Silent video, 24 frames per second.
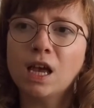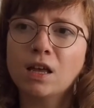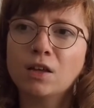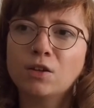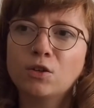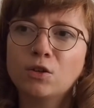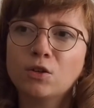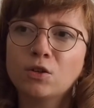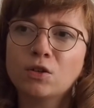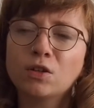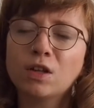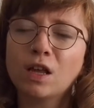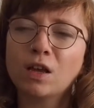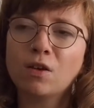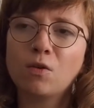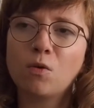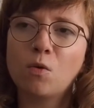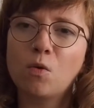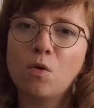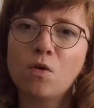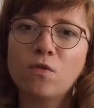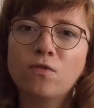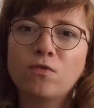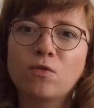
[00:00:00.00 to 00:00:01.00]
just like
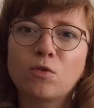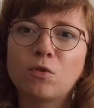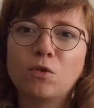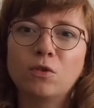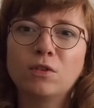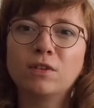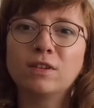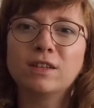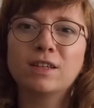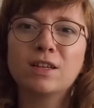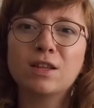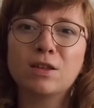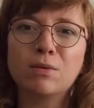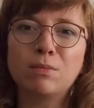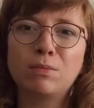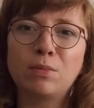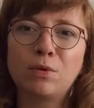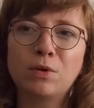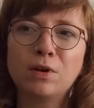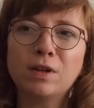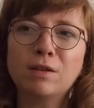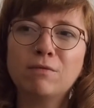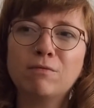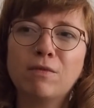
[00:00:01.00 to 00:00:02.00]
awful to the
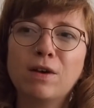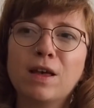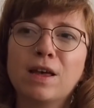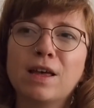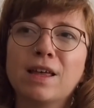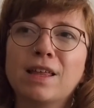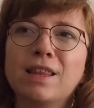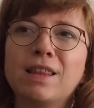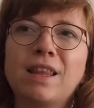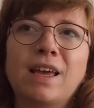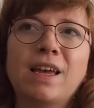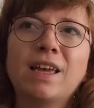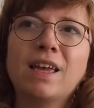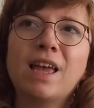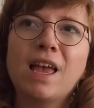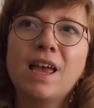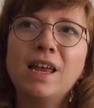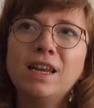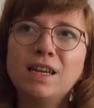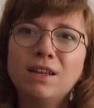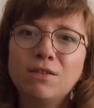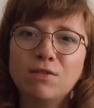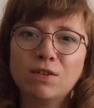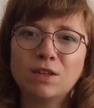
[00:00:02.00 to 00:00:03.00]
point where like
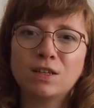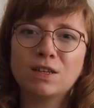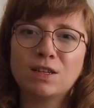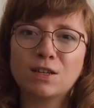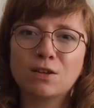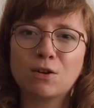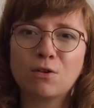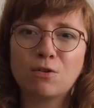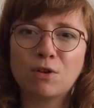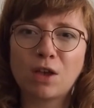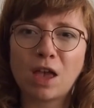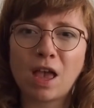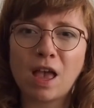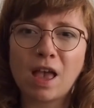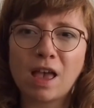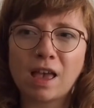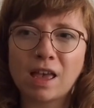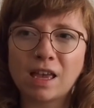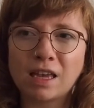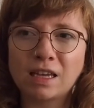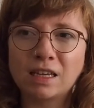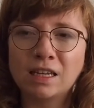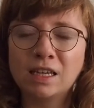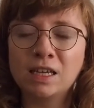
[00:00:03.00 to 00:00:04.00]
any of this is
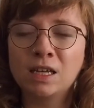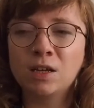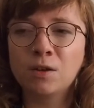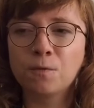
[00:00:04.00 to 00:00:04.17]
okay?